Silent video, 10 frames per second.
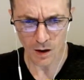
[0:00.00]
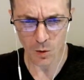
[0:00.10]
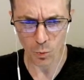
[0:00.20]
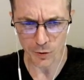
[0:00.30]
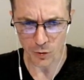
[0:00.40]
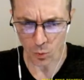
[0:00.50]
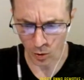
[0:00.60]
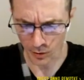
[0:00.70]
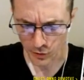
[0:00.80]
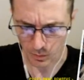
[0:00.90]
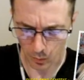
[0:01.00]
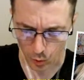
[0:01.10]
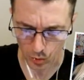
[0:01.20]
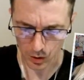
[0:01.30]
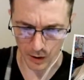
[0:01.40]
And what you want is
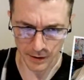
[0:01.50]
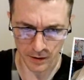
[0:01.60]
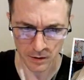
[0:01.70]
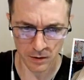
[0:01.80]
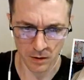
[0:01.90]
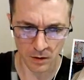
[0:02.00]
more like